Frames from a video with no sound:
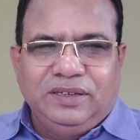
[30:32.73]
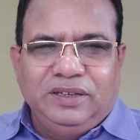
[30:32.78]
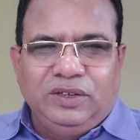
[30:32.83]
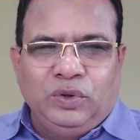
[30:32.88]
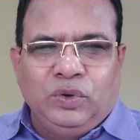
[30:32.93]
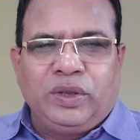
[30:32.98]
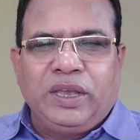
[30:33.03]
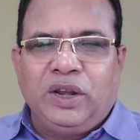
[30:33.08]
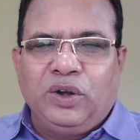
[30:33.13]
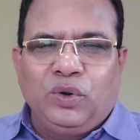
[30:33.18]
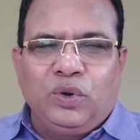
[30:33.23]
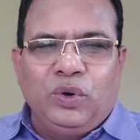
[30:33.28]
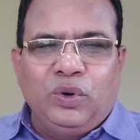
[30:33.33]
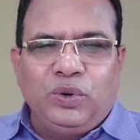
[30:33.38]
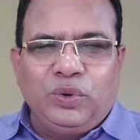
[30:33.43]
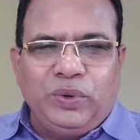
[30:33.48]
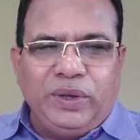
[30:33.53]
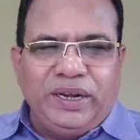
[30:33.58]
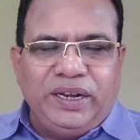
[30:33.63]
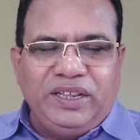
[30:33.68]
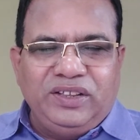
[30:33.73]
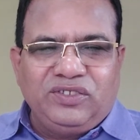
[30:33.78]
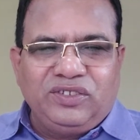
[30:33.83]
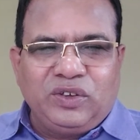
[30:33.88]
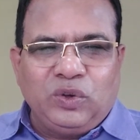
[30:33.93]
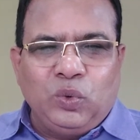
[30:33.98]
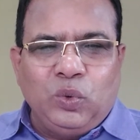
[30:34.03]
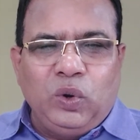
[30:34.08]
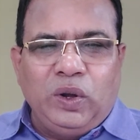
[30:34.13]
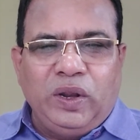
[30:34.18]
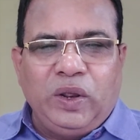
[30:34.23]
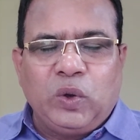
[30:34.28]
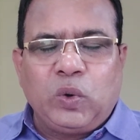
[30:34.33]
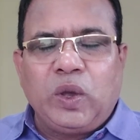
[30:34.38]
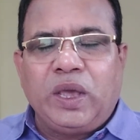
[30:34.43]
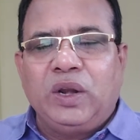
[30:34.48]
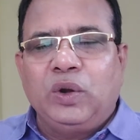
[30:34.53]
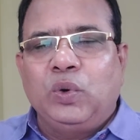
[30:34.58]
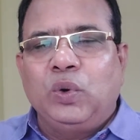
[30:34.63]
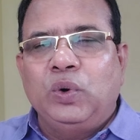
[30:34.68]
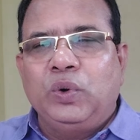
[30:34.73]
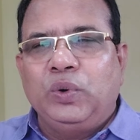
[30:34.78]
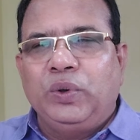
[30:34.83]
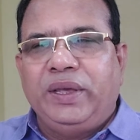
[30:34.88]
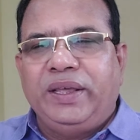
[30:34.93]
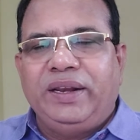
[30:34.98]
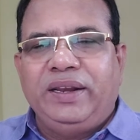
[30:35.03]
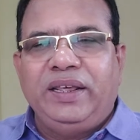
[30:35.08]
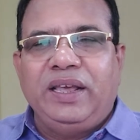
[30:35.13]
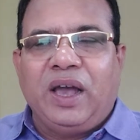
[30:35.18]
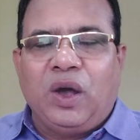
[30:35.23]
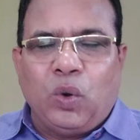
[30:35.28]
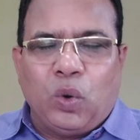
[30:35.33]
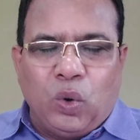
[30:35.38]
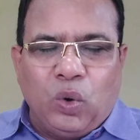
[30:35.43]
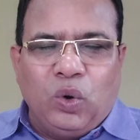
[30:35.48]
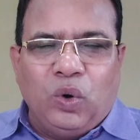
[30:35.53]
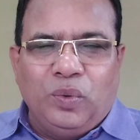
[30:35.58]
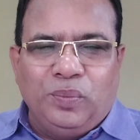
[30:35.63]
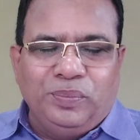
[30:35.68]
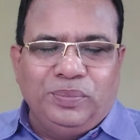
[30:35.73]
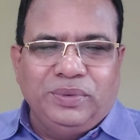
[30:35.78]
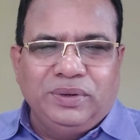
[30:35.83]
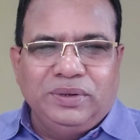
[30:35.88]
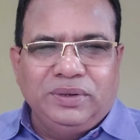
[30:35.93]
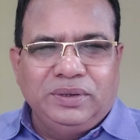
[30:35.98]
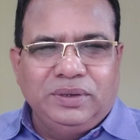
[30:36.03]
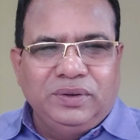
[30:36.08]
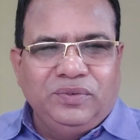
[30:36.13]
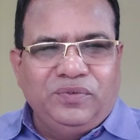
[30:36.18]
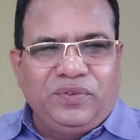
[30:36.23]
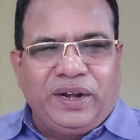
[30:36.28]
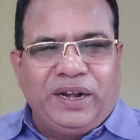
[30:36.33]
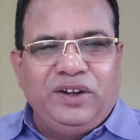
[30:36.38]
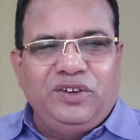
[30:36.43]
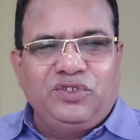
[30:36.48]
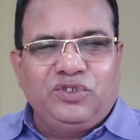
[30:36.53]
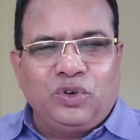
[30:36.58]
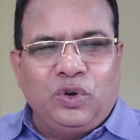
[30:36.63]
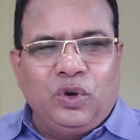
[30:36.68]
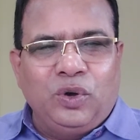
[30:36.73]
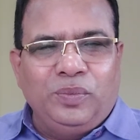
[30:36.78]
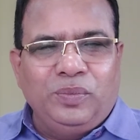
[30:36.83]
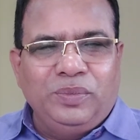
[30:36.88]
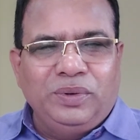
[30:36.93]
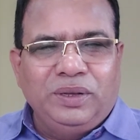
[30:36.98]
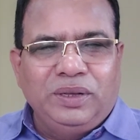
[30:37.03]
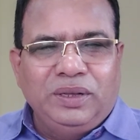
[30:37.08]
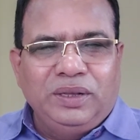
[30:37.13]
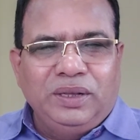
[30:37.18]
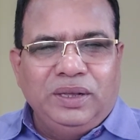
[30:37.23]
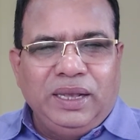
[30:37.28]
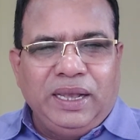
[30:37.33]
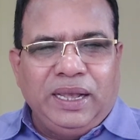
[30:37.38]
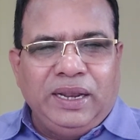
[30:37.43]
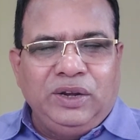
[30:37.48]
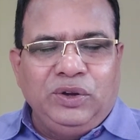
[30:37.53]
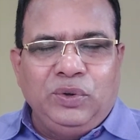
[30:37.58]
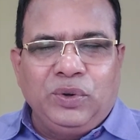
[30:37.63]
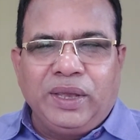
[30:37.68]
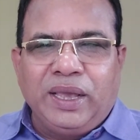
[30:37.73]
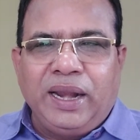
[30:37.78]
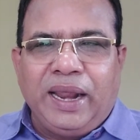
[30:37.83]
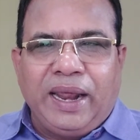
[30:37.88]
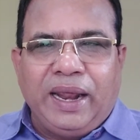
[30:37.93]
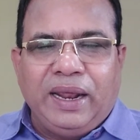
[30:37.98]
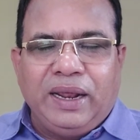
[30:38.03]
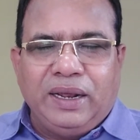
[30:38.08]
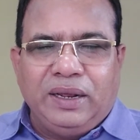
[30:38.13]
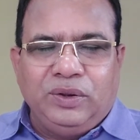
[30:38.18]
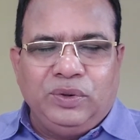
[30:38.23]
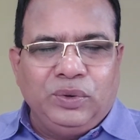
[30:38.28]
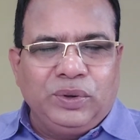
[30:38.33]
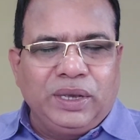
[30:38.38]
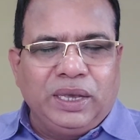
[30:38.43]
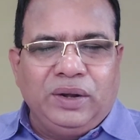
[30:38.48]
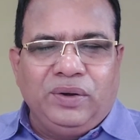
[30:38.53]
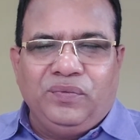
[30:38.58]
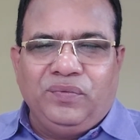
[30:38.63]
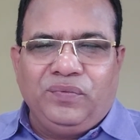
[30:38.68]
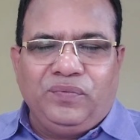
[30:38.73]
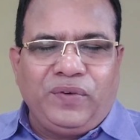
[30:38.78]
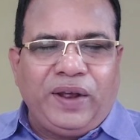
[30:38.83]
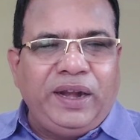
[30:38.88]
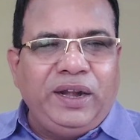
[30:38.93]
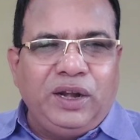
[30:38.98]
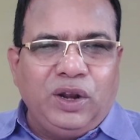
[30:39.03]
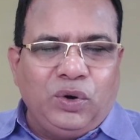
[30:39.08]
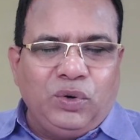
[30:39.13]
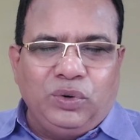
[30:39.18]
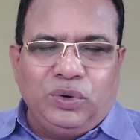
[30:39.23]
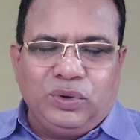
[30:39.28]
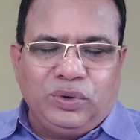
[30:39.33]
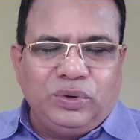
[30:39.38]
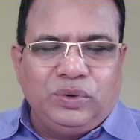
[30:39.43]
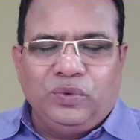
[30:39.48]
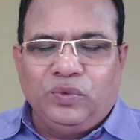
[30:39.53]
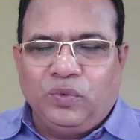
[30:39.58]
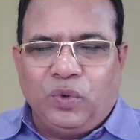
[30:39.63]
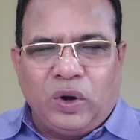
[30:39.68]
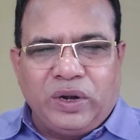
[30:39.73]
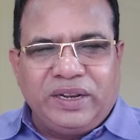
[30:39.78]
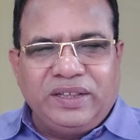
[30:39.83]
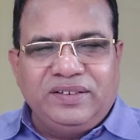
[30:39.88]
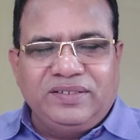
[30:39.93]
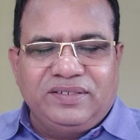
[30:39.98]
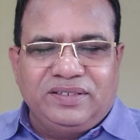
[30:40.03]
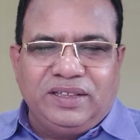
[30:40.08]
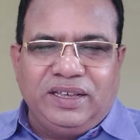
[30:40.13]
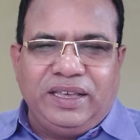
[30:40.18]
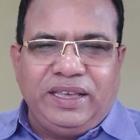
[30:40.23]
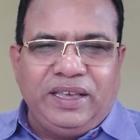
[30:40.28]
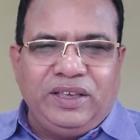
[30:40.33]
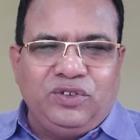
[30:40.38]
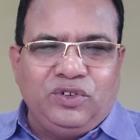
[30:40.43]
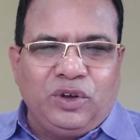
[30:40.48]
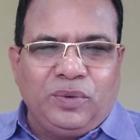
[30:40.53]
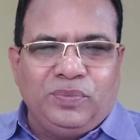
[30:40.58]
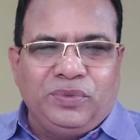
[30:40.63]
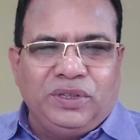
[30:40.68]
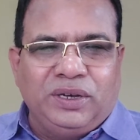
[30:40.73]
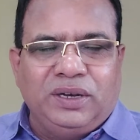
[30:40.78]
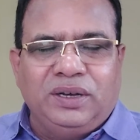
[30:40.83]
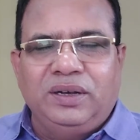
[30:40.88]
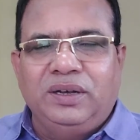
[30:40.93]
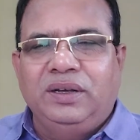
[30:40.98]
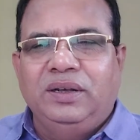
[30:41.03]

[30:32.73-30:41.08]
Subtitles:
You can go to any school, you can go to any home, friend's home, and you can find out what is the age of the